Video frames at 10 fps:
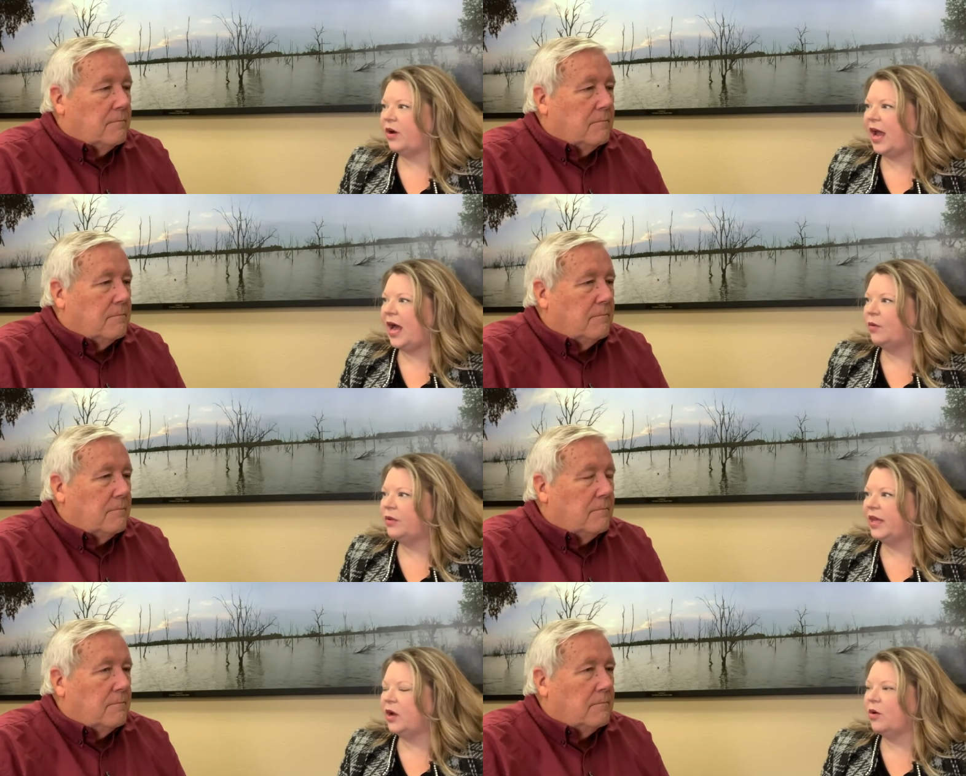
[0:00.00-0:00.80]
Speaker 1: how
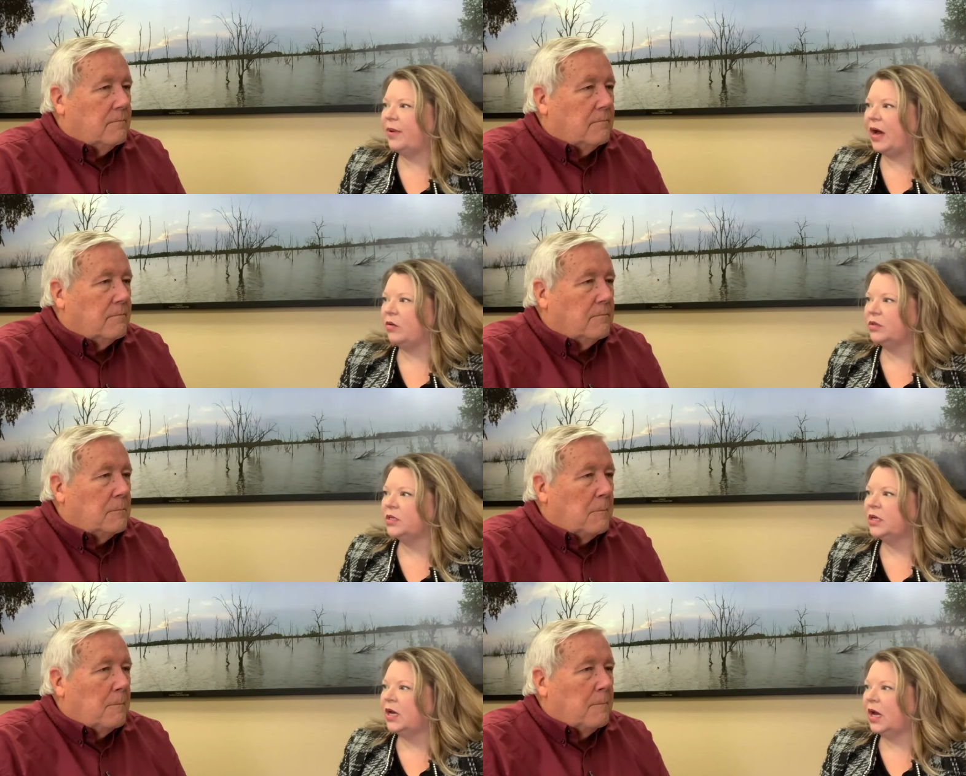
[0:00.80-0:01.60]
would they go
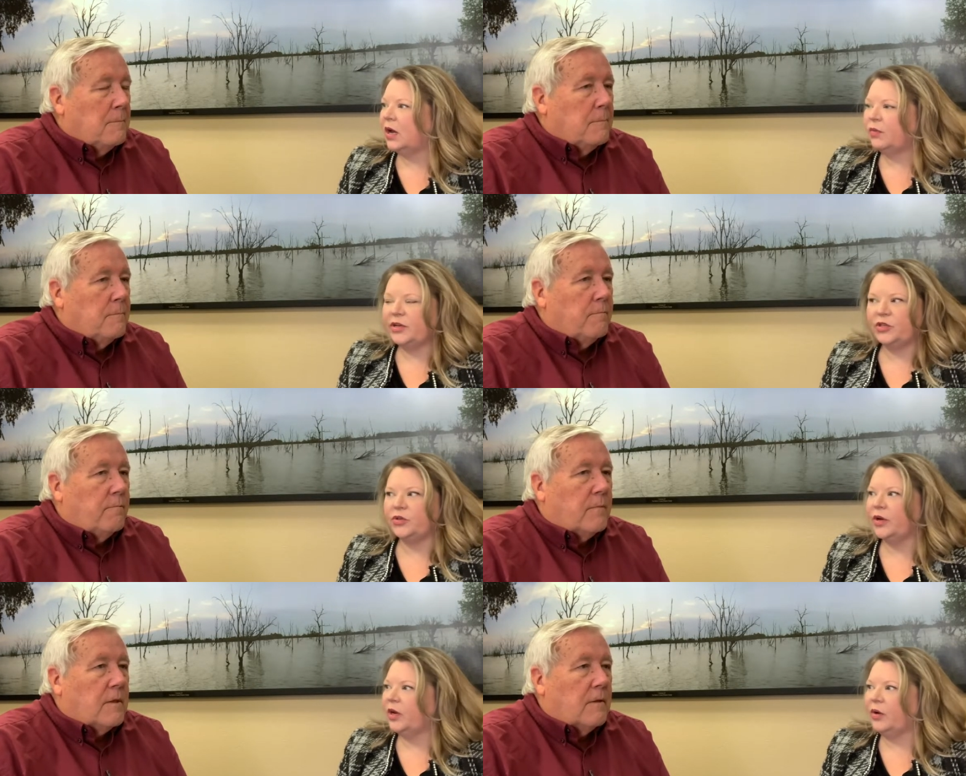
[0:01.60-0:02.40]
about
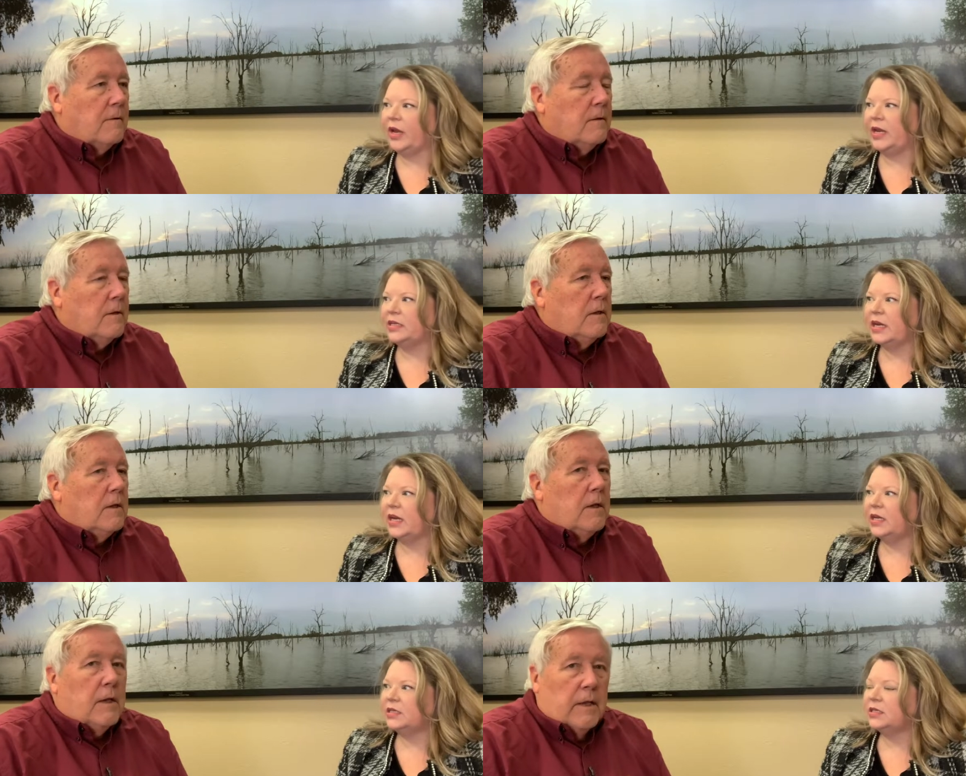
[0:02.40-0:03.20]
registering or getting
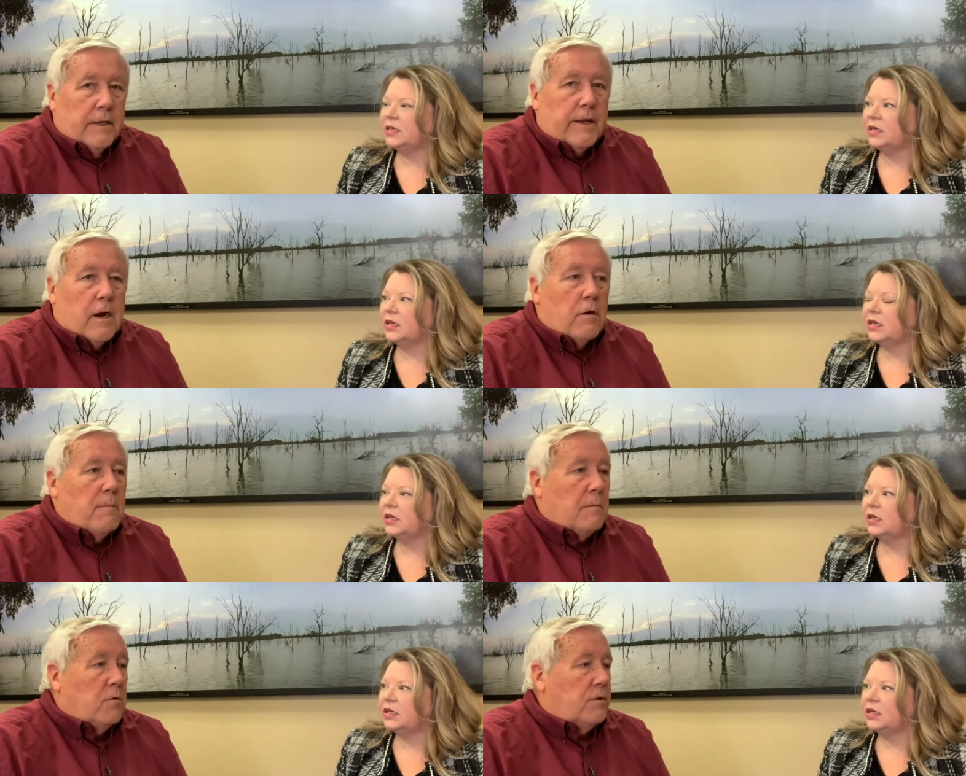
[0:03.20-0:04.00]
tickets?
Speaker 2: Yeah, our
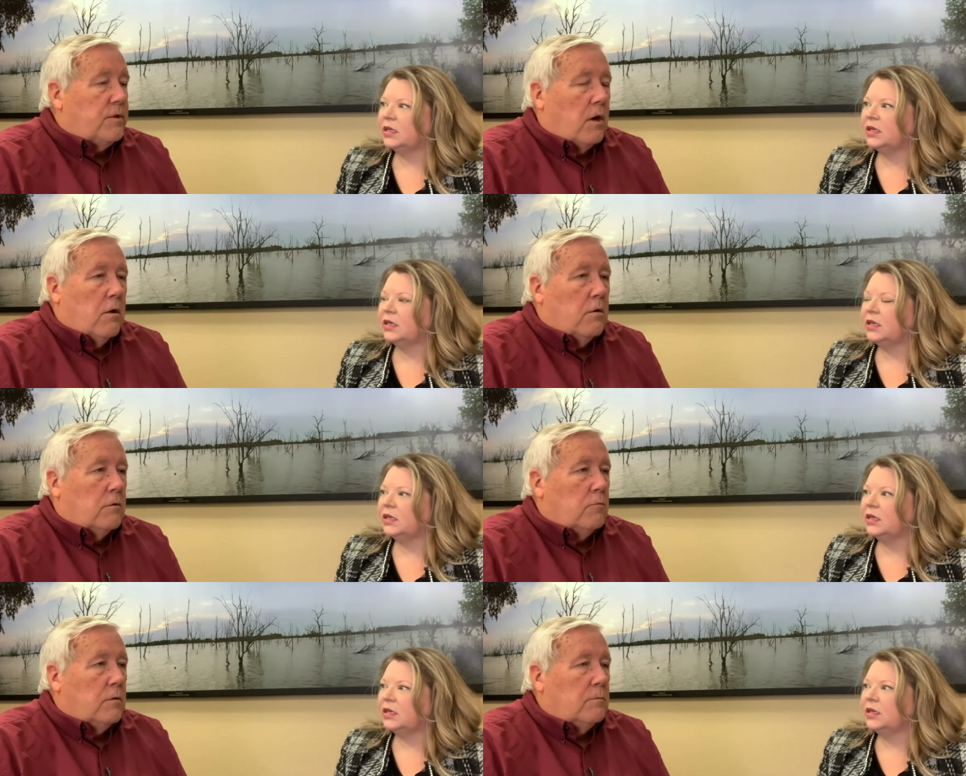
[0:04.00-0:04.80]
members
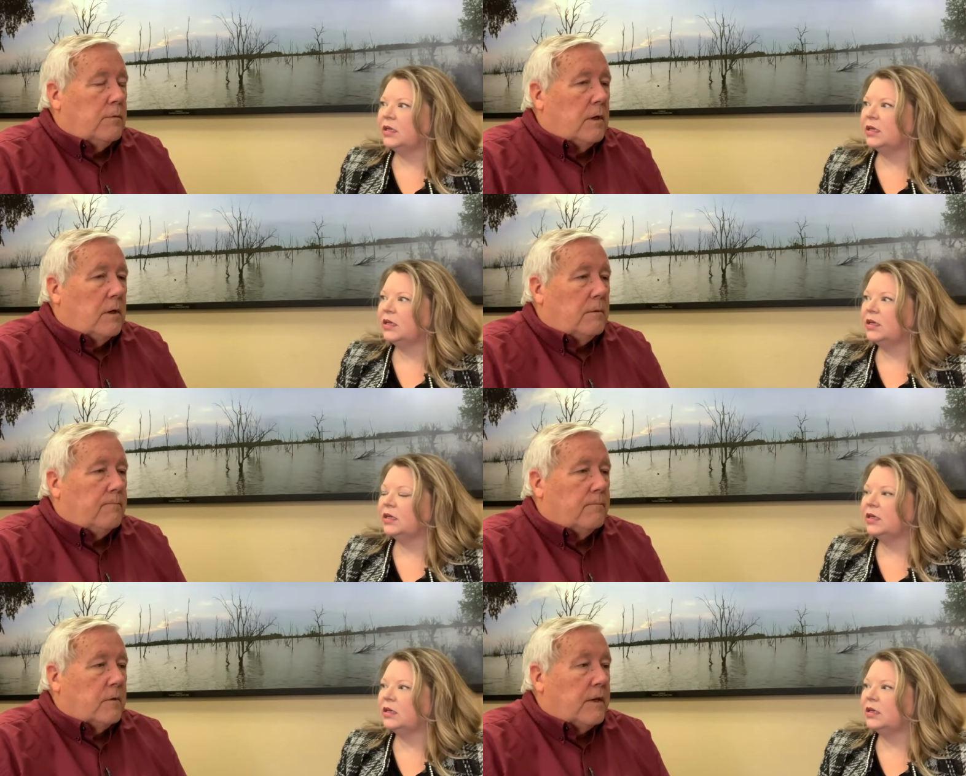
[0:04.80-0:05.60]

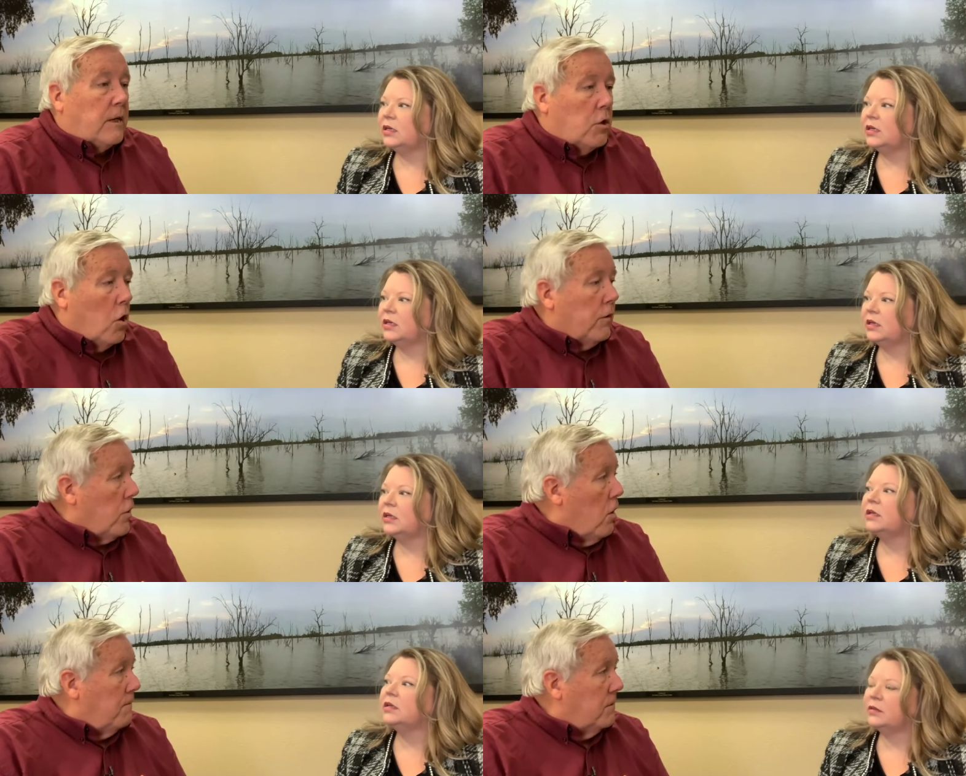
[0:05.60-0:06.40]
can call
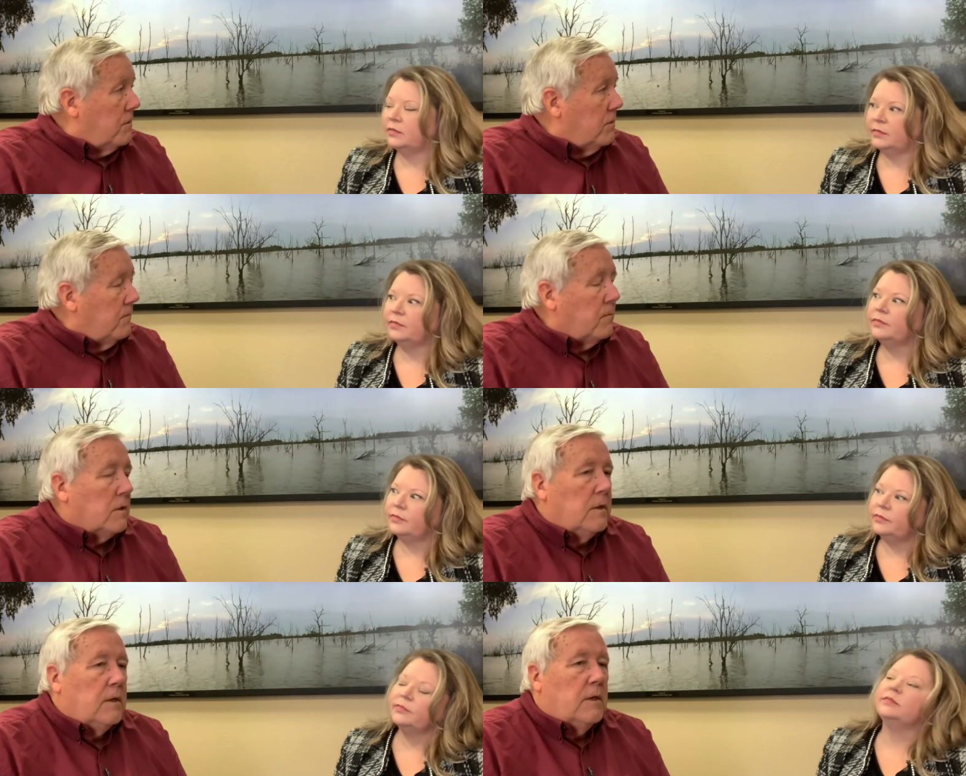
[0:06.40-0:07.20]
the office.
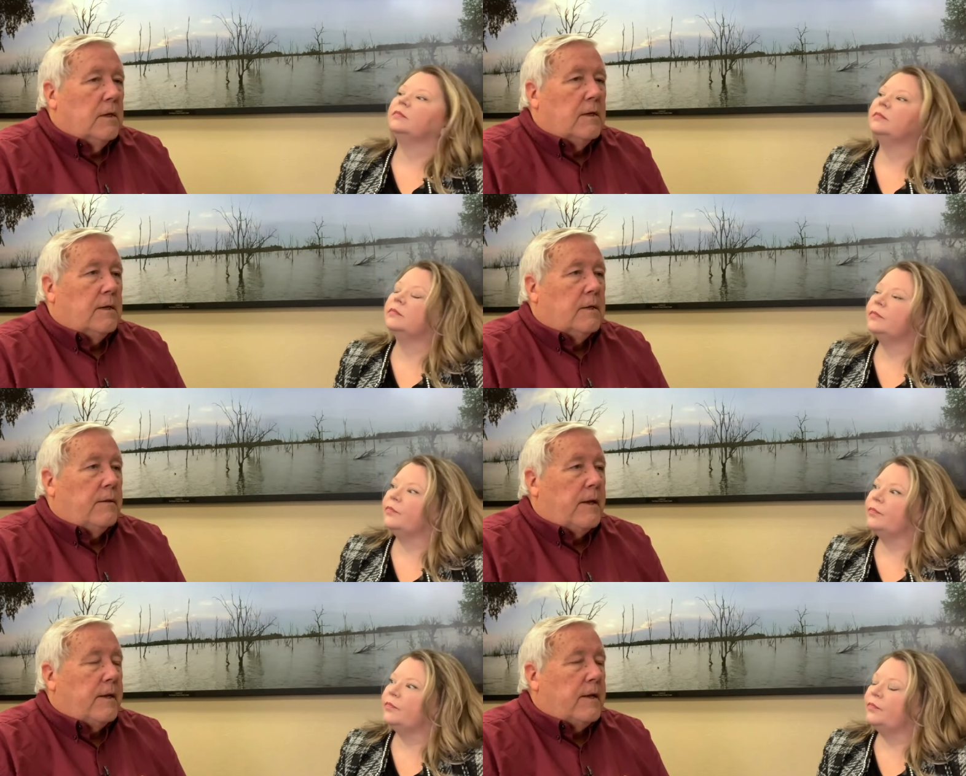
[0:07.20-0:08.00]

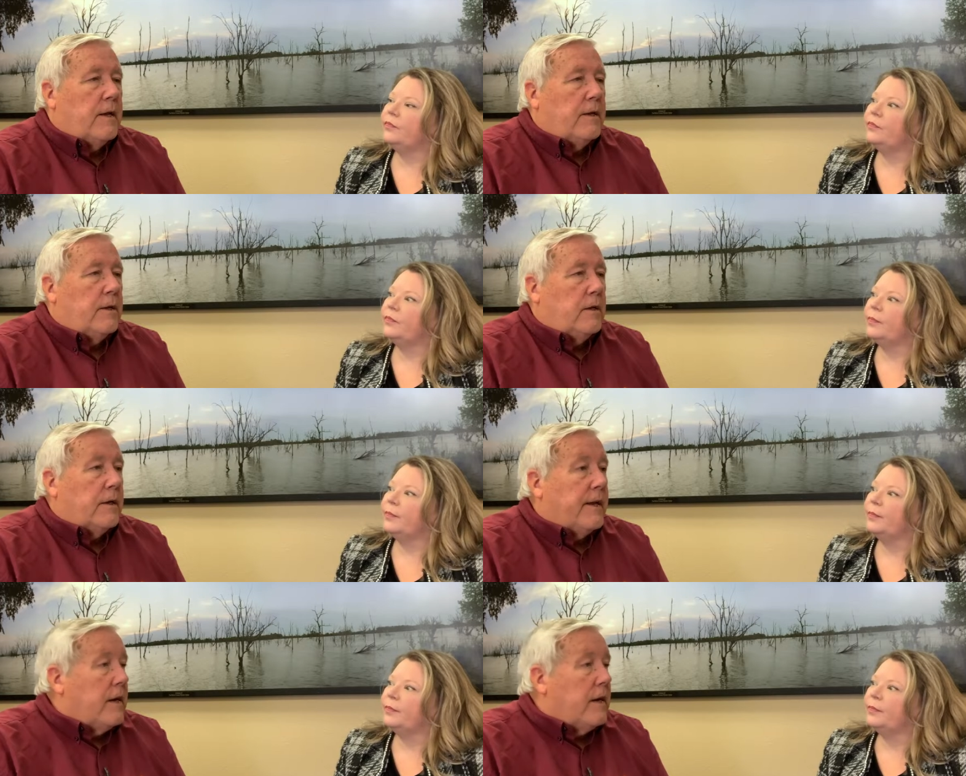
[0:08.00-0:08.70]
They can get